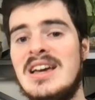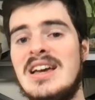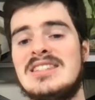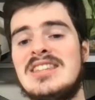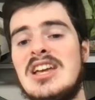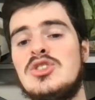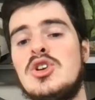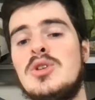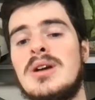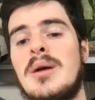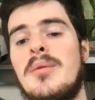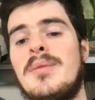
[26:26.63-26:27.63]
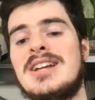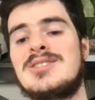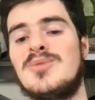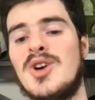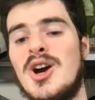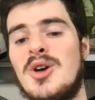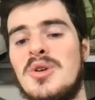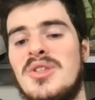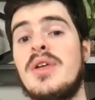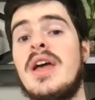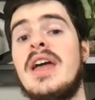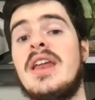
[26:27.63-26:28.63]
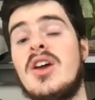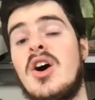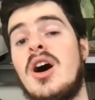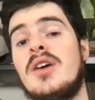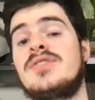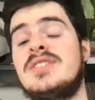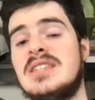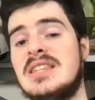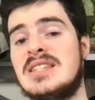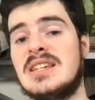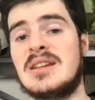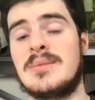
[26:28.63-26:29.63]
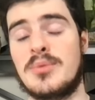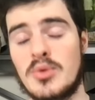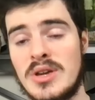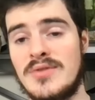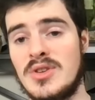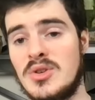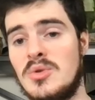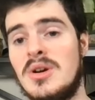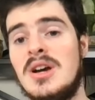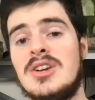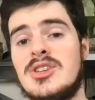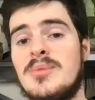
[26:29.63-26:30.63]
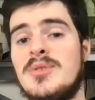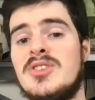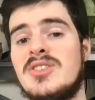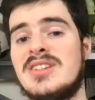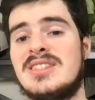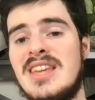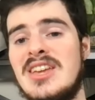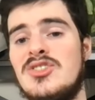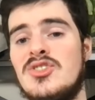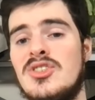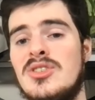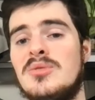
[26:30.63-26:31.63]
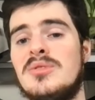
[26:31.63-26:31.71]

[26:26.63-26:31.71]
Stay tuned. We're coming back tomorrow with an off-season preview. So be sure to stay tuned.